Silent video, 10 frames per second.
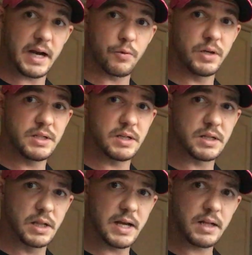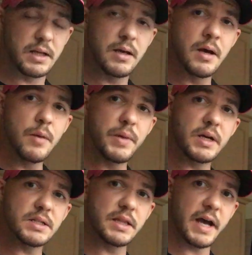That reason is likely
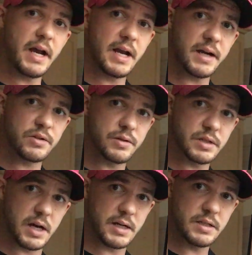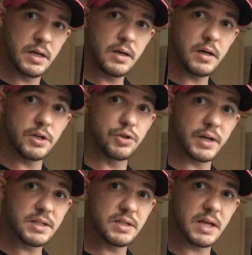because that exercise
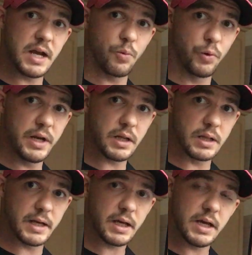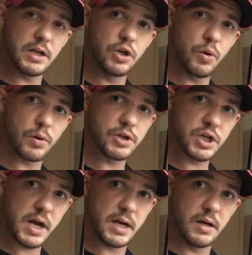addresses a weak link in your
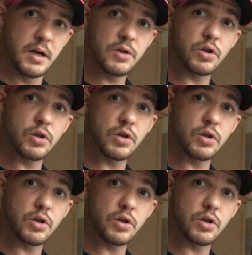chain.